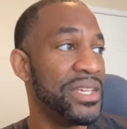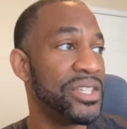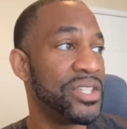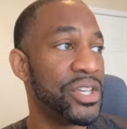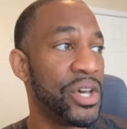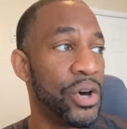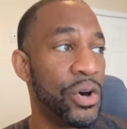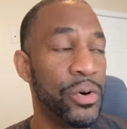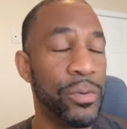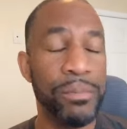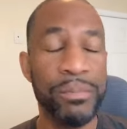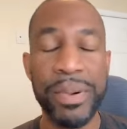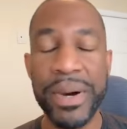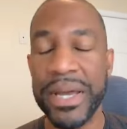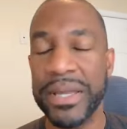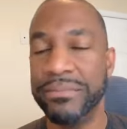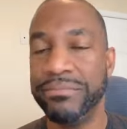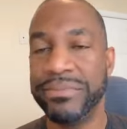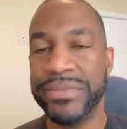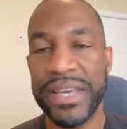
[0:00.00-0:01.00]
So,
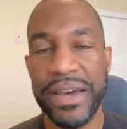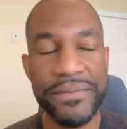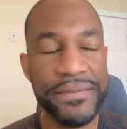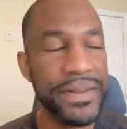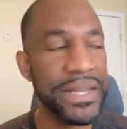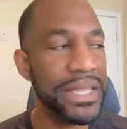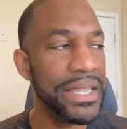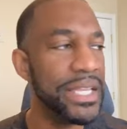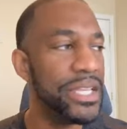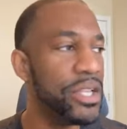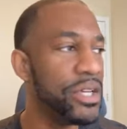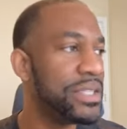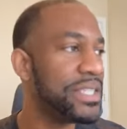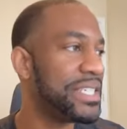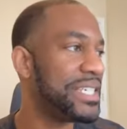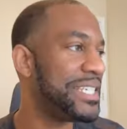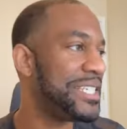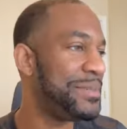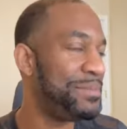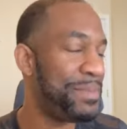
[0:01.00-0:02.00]
but definitely
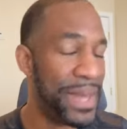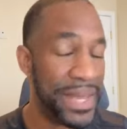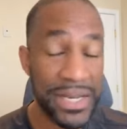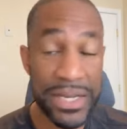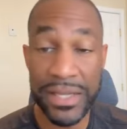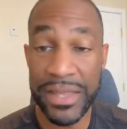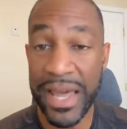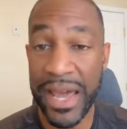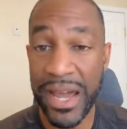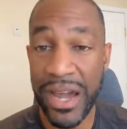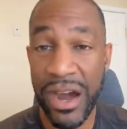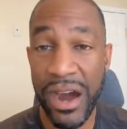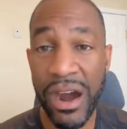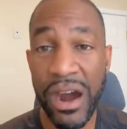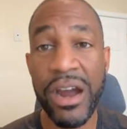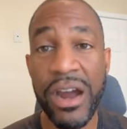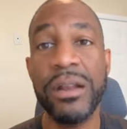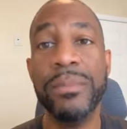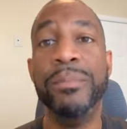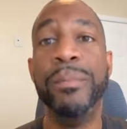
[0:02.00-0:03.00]
look to spend on that
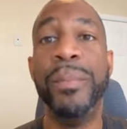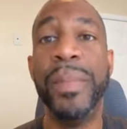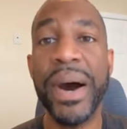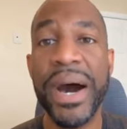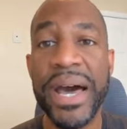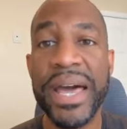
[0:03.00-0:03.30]
card,